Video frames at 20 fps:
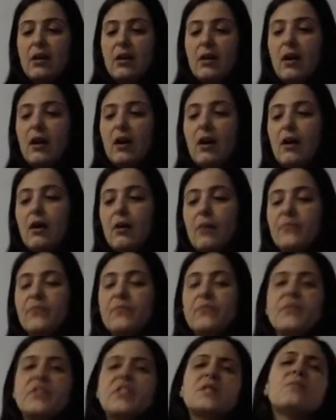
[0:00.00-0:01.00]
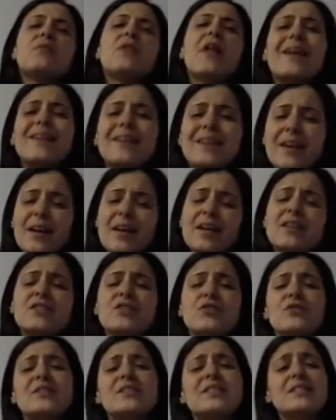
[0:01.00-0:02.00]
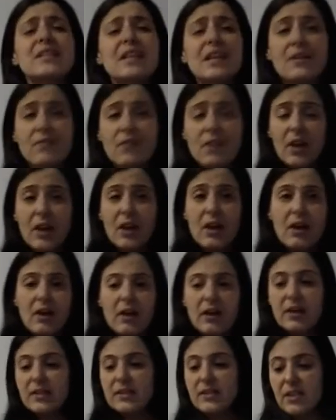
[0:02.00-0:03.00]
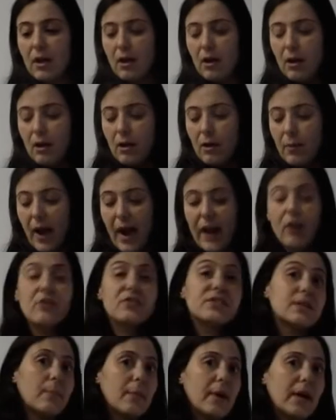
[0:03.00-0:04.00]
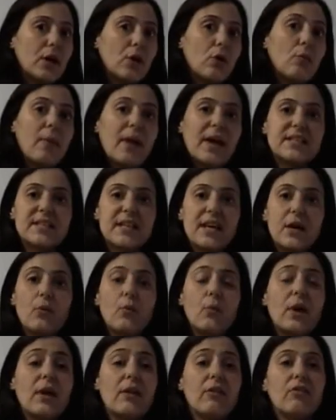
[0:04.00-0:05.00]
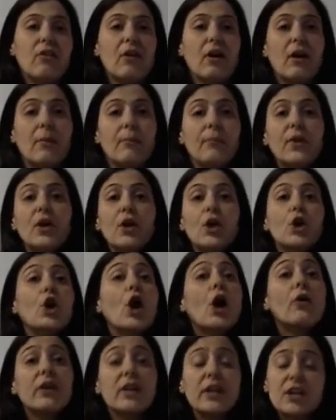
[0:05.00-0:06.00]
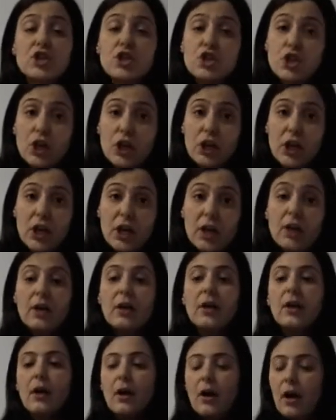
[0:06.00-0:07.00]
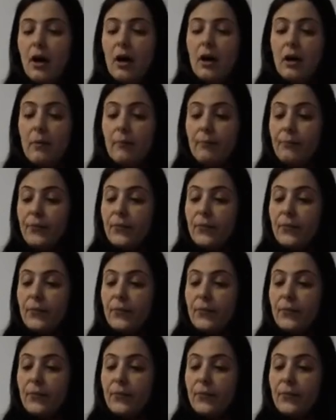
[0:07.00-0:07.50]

um, Splendas or Stevias. Um, I know somebody who makes it with um, coconut sugar. Um,